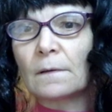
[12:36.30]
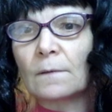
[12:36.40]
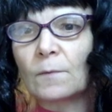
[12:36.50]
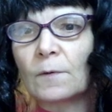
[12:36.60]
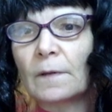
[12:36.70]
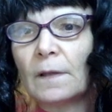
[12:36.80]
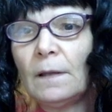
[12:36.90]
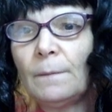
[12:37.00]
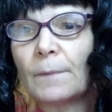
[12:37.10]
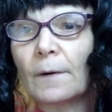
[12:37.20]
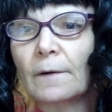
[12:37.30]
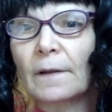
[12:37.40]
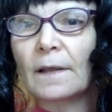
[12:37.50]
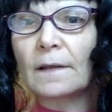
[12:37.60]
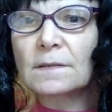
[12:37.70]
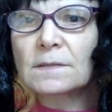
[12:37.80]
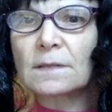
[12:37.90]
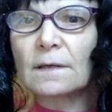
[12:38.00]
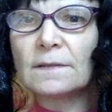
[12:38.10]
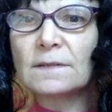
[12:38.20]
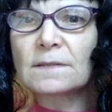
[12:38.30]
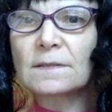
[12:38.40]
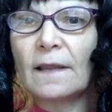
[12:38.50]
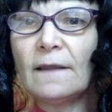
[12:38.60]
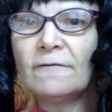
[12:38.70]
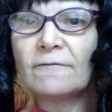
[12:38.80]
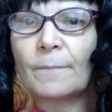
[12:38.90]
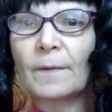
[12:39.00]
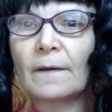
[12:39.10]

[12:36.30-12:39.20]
We'll keep our king side safe